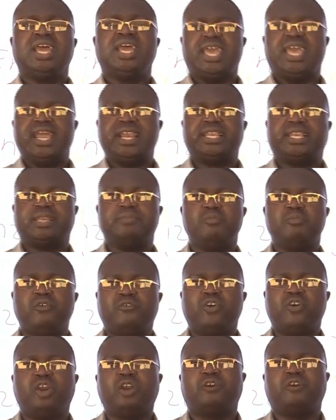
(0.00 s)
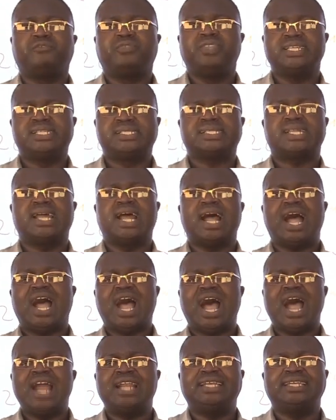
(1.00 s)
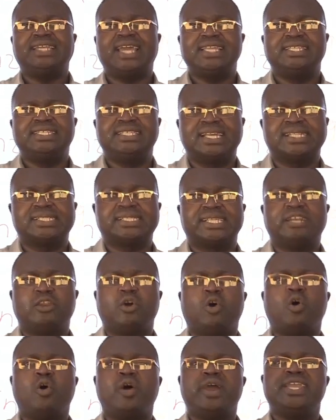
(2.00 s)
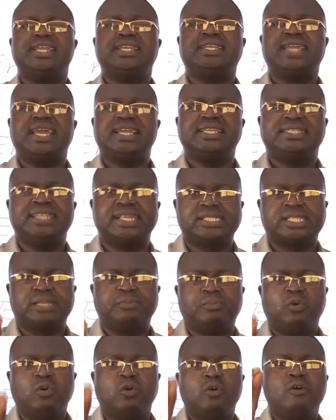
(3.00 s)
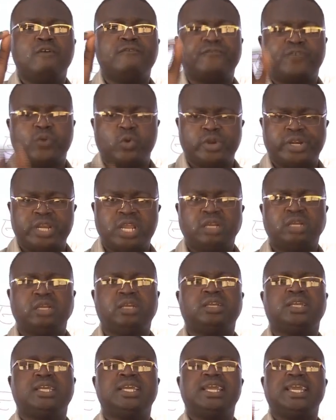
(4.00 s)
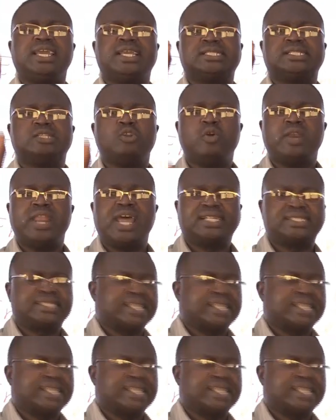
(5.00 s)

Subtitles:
And removal of this undigested or indigestible food is known as